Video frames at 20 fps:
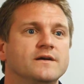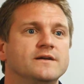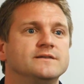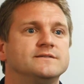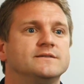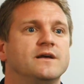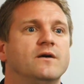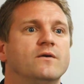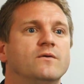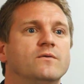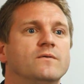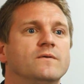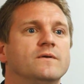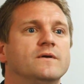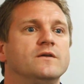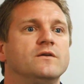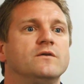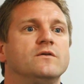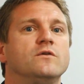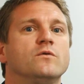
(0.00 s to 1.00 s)
So
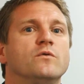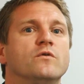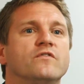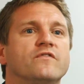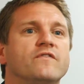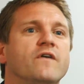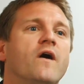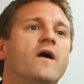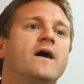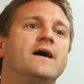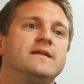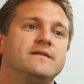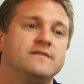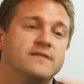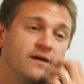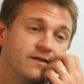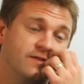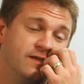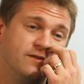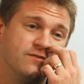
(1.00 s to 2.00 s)
you will find,
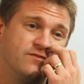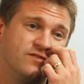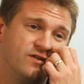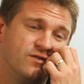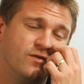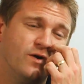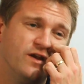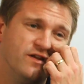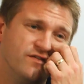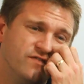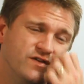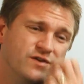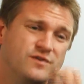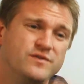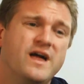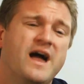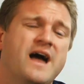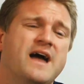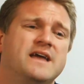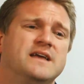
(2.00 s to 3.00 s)
I think, for quite a few
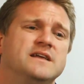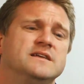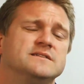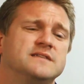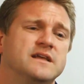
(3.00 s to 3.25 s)
days,